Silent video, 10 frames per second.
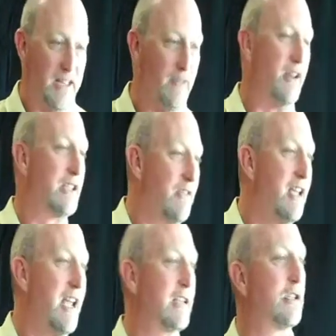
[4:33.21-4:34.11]
But the
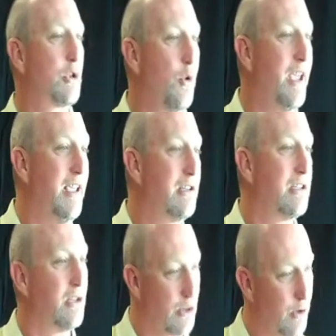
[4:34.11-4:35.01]
defensive end has to
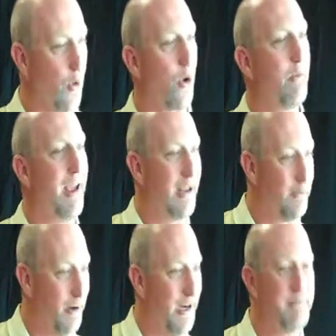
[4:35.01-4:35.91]
squeeze so the
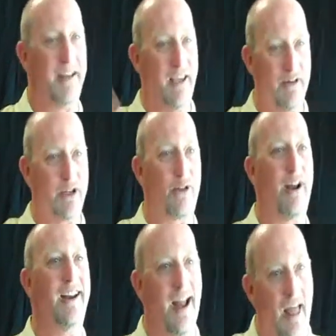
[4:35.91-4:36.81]
quarterback can read him and give it to
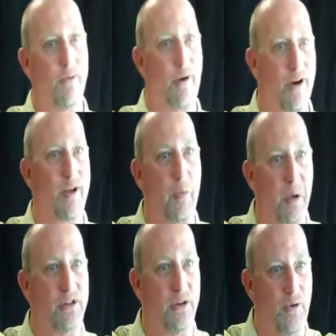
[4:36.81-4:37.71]
the right guy that we're going to
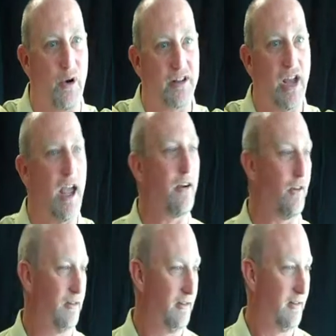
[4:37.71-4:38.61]
go put two on and
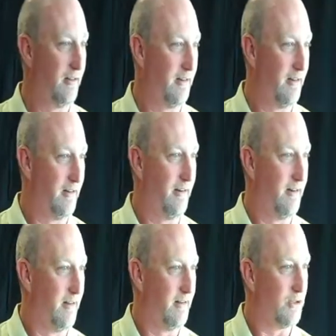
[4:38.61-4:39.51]
tackle.
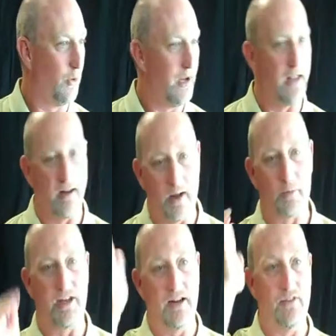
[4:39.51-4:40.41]
So we ended
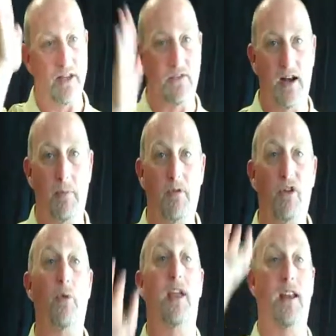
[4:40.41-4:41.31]
up with the defensive end up
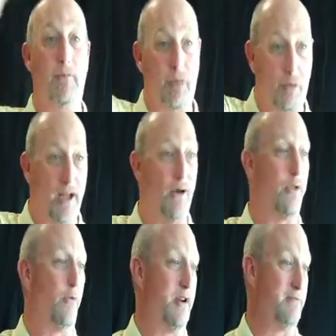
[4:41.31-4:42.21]
the field. We end up three
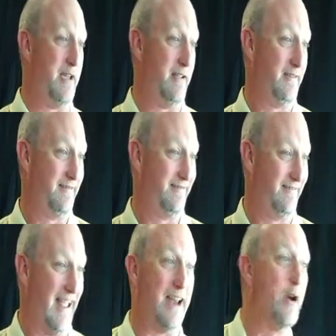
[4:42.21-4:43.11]
on the running back
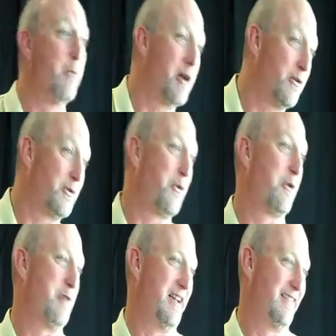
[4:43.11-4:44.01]
and nobody on the
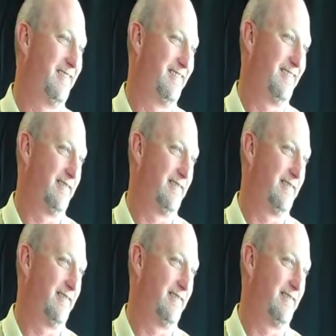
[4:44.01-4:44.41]
quarterback.